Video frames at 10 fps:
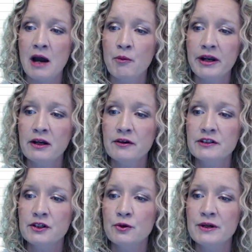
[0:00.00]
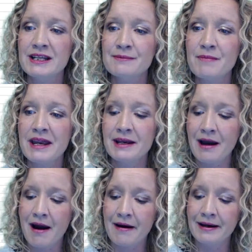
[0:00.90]
And what I'm going to do is make
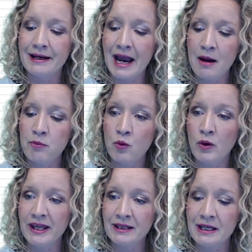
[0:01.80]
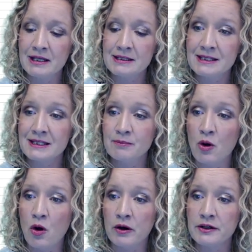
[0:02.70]
our gap width
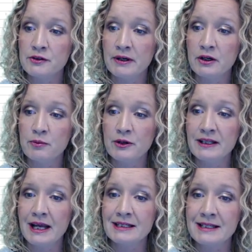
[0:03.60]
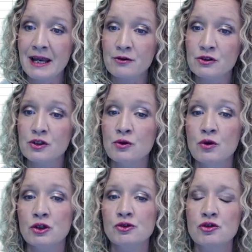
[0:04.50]
smaller. So I'm going to bring that down to
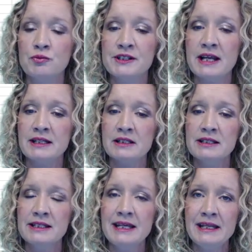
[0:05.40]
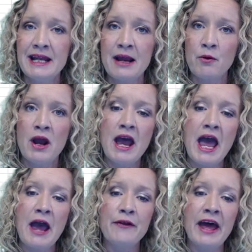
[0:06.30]
100%. And you see now
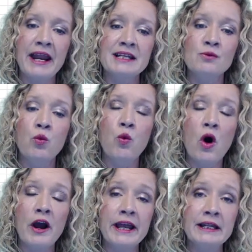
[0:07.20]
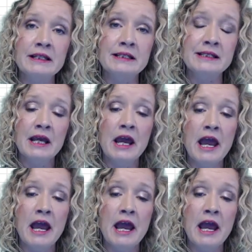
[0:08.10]
how that has widened